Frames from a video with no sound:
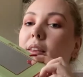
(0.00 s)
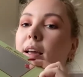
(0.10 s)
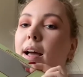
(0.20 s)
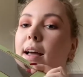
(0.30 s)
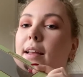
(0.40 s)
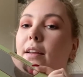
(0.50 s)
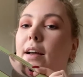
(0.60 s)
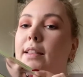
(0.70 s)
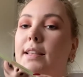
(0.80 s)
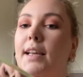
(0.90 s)
and I
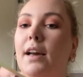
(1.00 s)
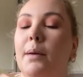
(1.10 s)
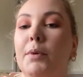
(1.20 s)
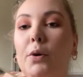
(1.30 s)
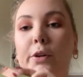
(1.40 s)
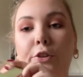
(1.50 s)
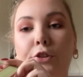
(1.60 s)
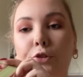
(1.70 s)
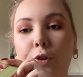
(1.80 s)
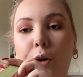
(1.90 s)
think I'm going to
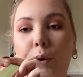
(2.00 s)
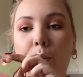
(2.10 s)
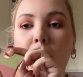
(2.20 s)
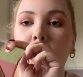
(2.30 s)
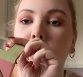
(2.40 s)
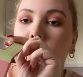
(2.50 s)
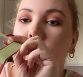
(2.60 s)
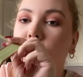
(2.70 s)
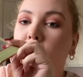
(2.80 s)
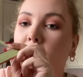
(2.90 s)
throw the
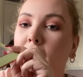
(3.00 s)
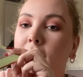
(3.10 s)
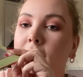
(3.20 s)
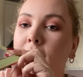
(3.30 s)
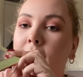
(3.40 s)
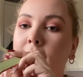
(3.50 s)
shades